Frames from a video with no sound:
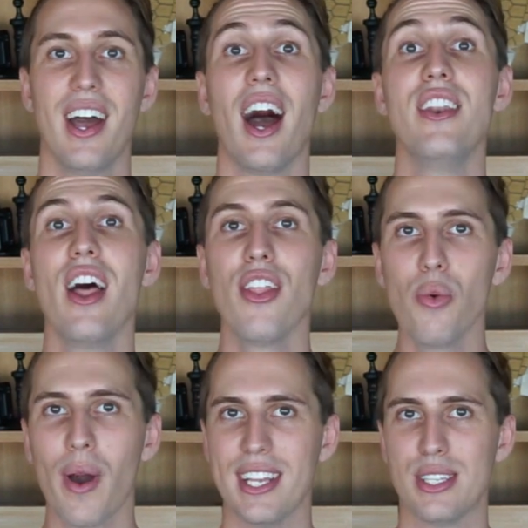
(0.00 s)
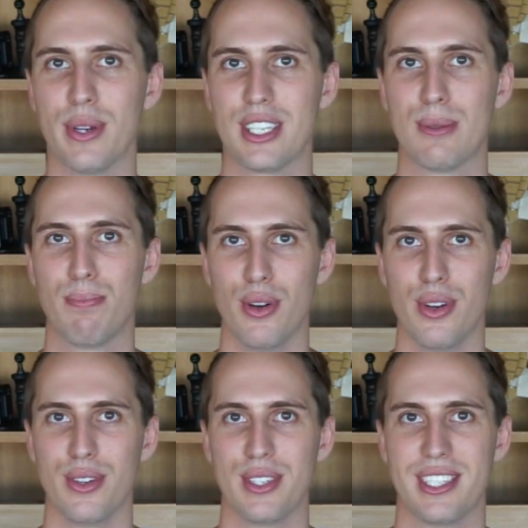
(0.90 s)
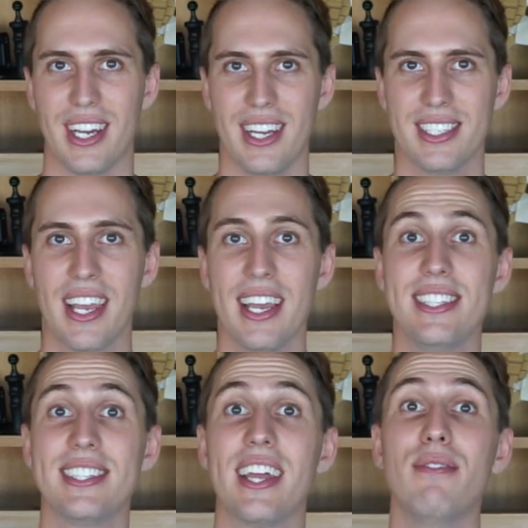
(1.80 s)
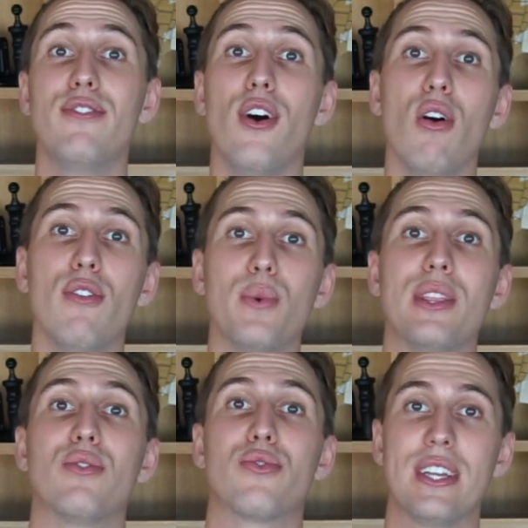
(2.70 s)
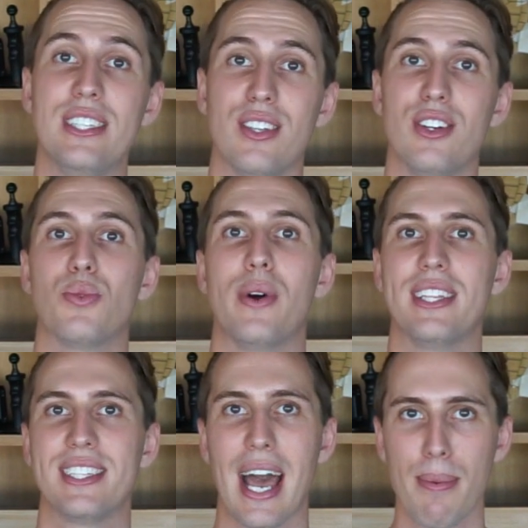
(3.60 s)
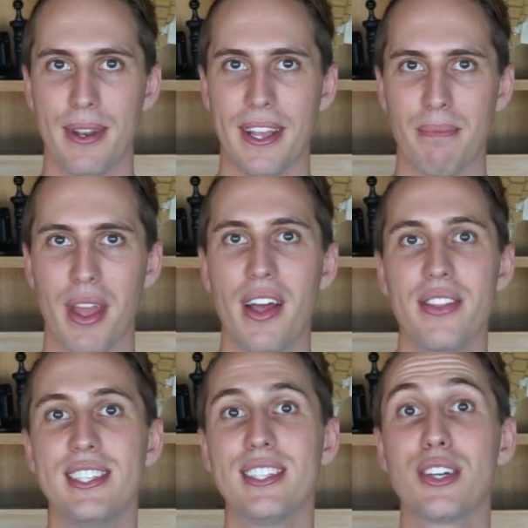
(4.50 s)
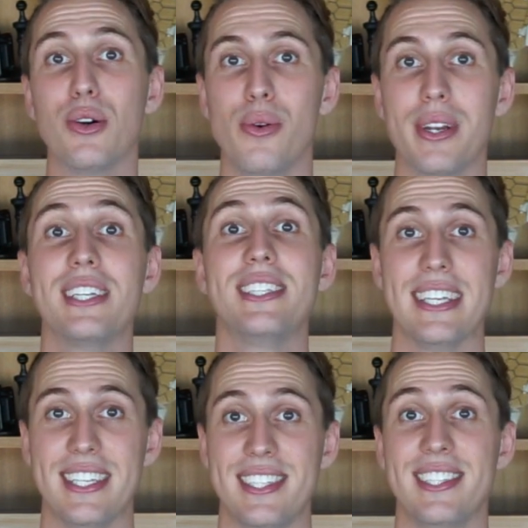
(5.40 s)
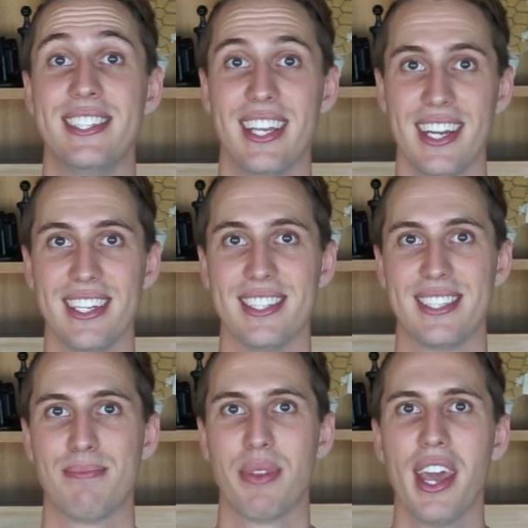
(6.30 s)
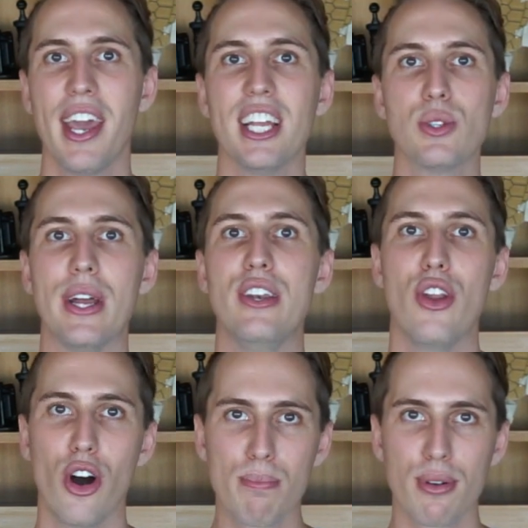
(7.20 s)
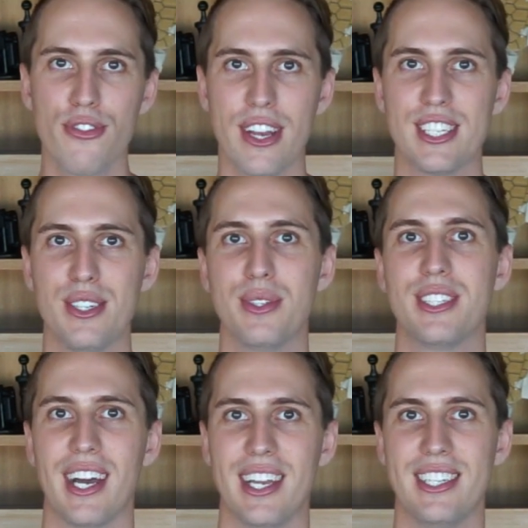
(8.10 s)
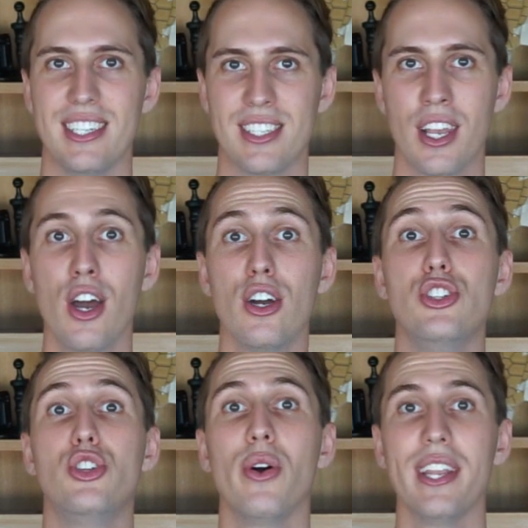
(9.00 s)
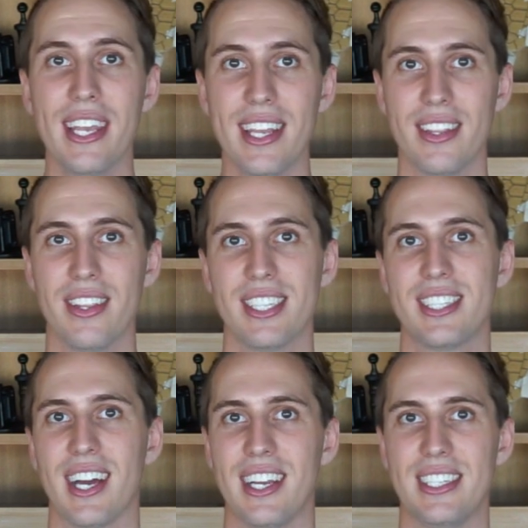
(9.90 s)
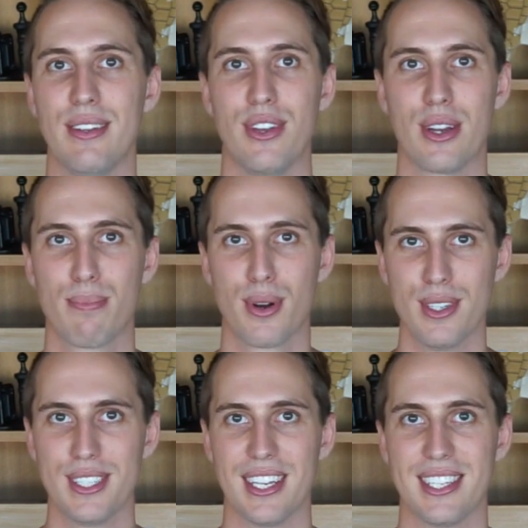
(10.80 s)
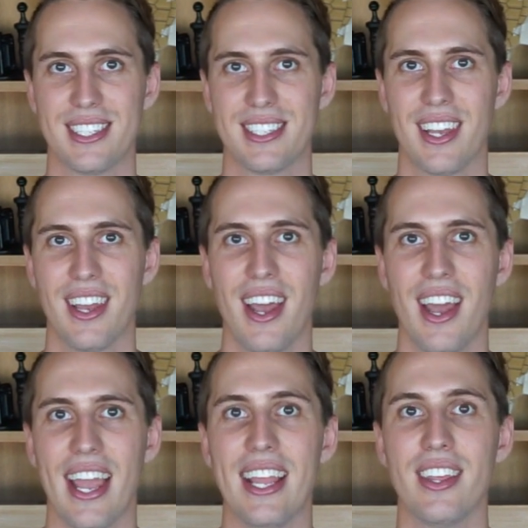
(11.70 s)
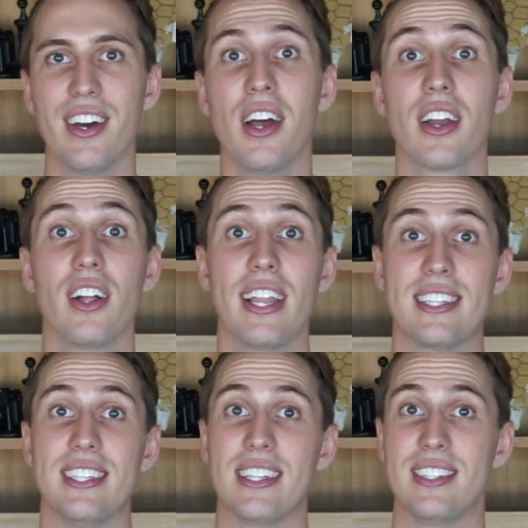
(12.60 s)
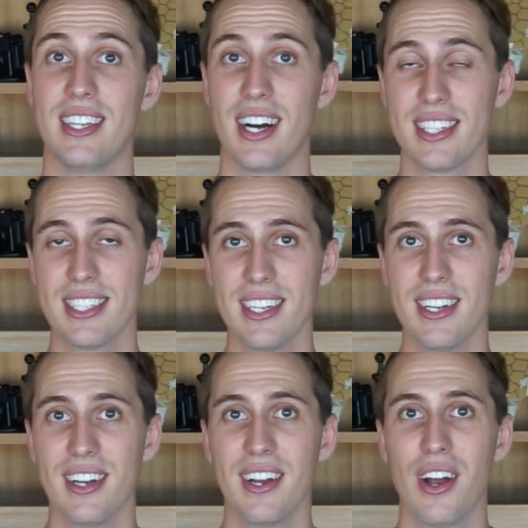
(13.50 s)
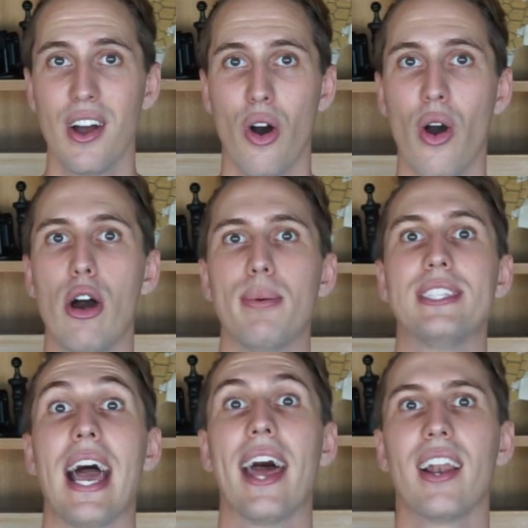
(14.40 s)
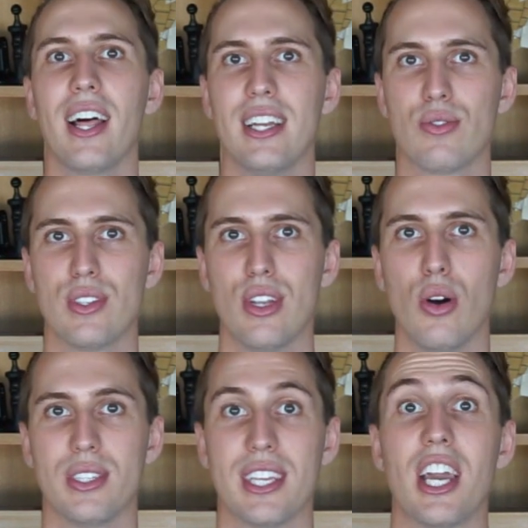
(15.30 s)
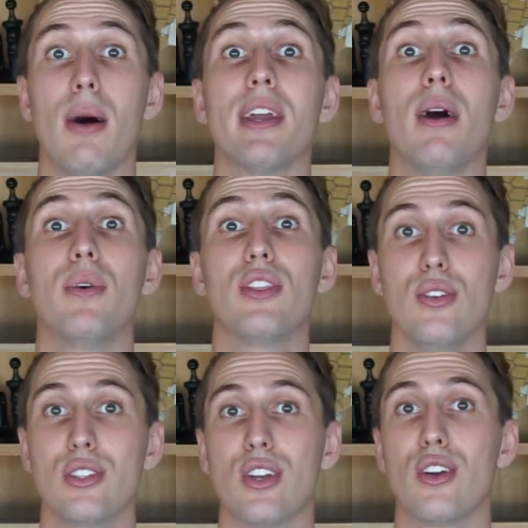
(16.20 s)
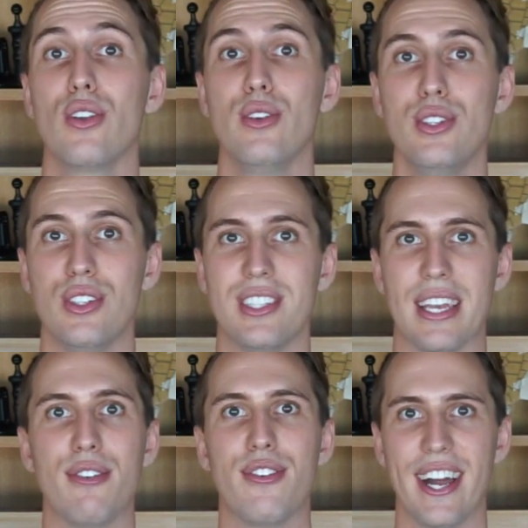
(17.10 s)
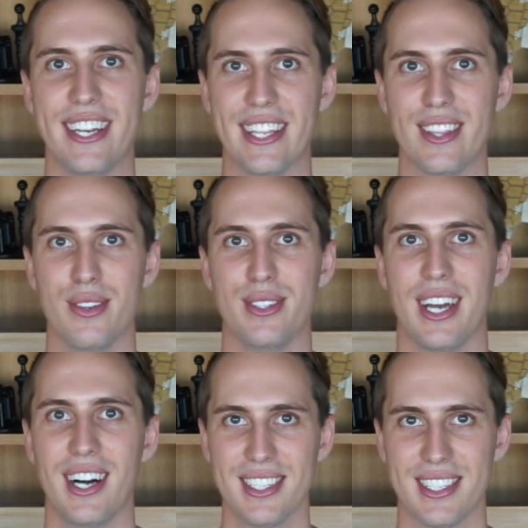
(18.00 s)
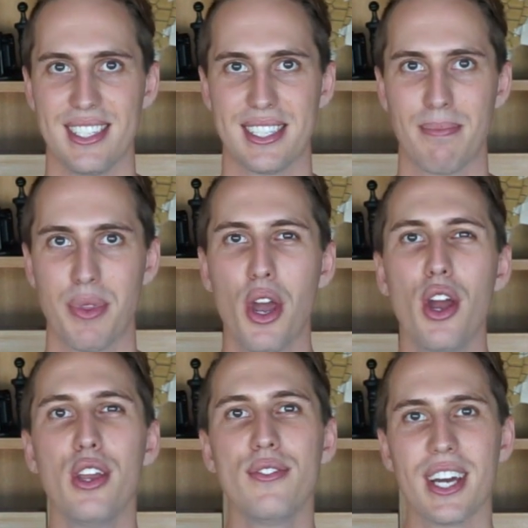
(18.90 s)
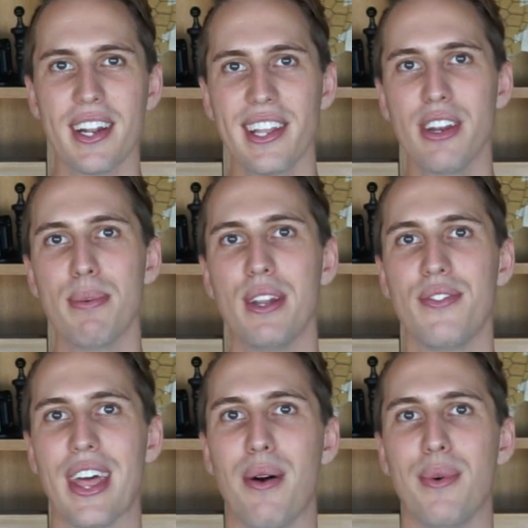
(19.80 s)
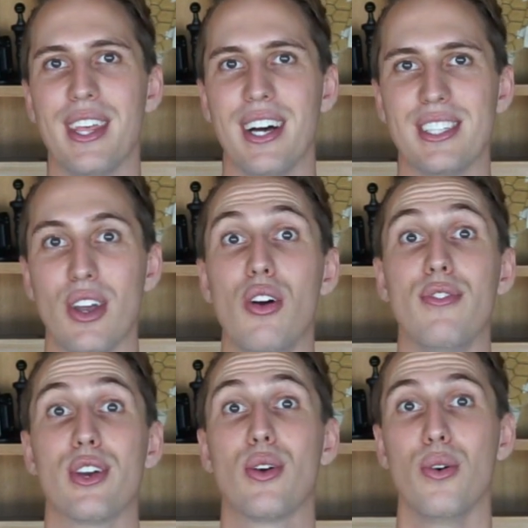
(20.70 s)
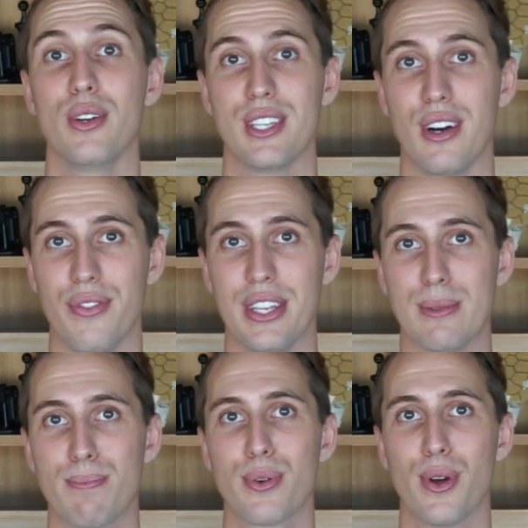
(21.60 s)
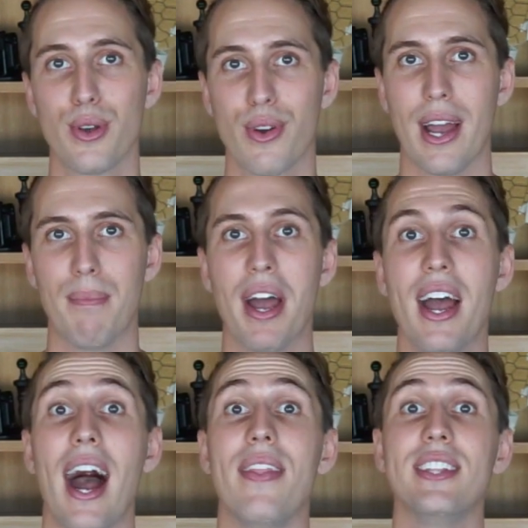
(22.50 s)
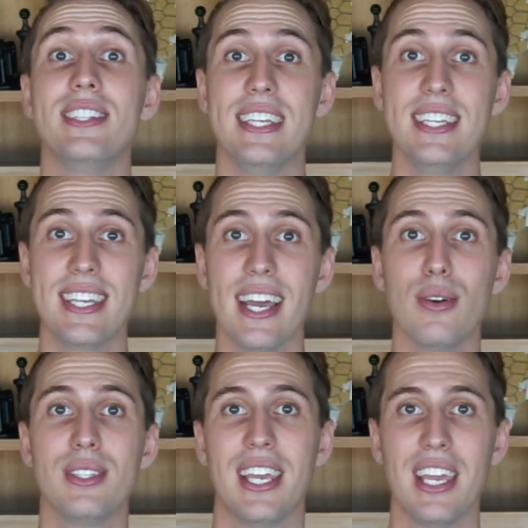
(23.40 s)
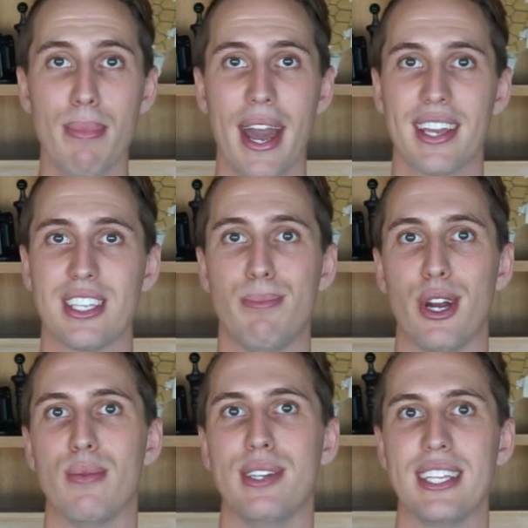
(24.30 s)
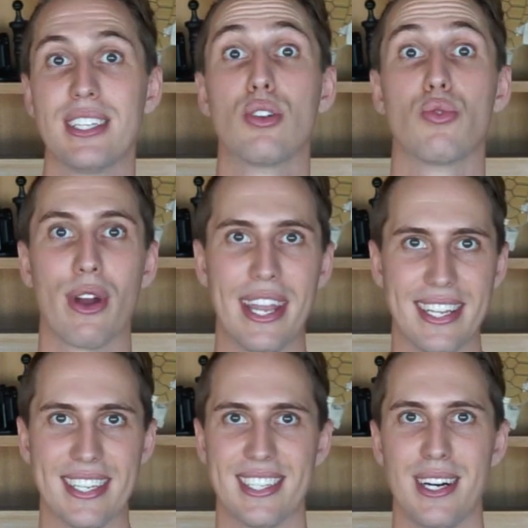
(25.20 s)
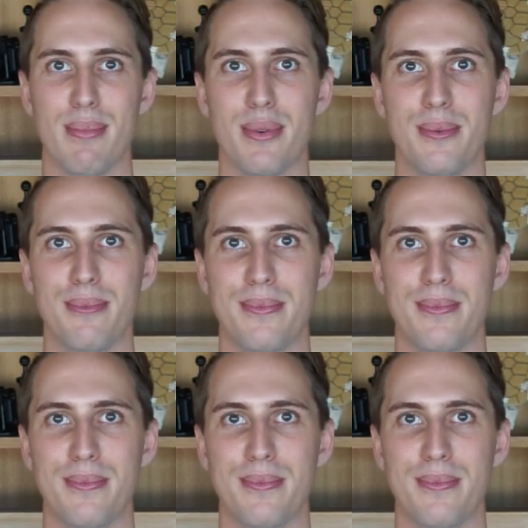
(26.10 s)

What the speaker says: Another way to explore your science is to get involved with the research when it's happening. This is called citizen science. It's when non-professional scientists join in the scientific process, either collecting data or helping to analyze results and coming up with those conclusions and finding those answers. You've done a little bit of that with us over the course of this program, and the detailed teabag experiment is a great example.